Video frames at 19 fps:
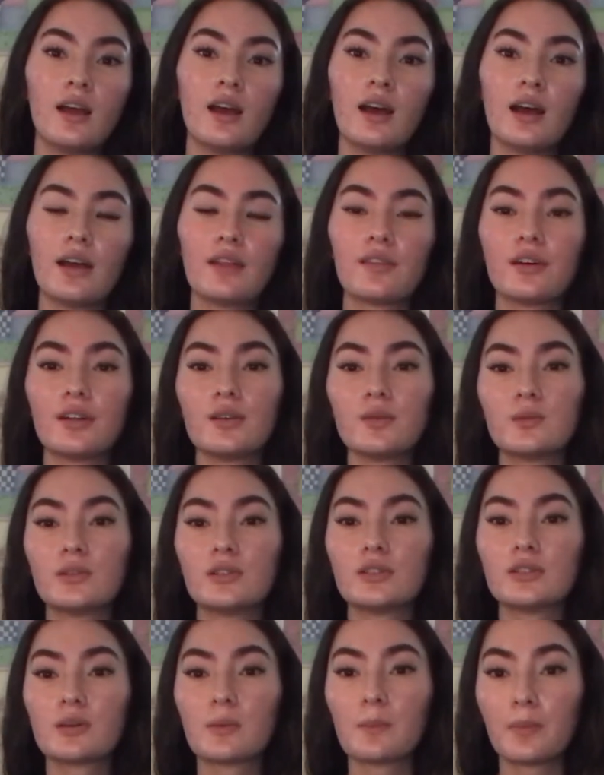I thought it
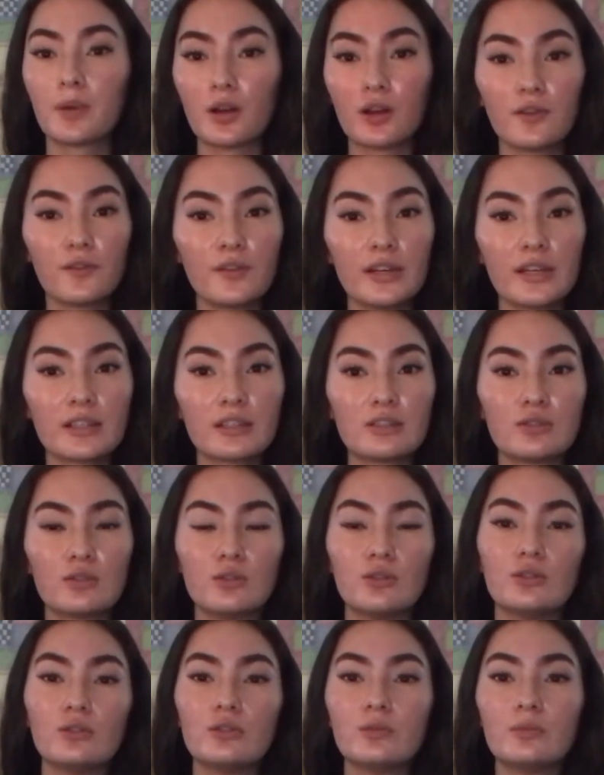was perfect
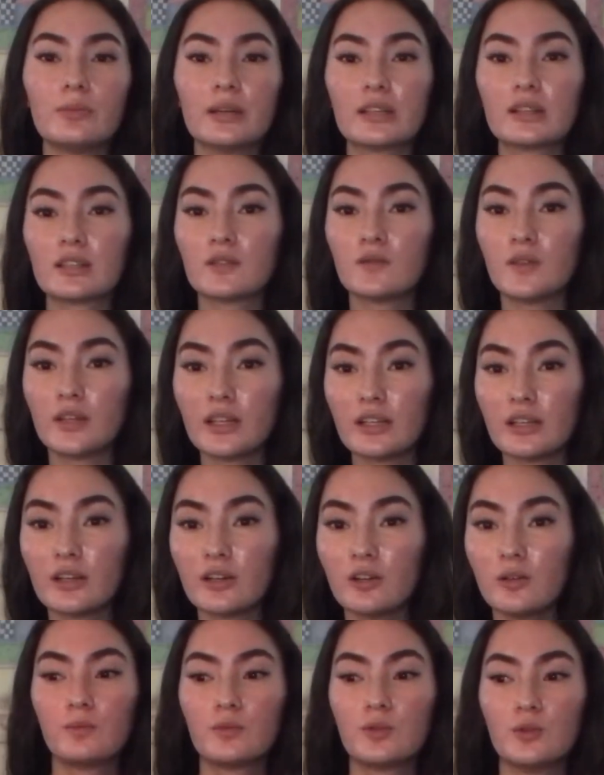to make this video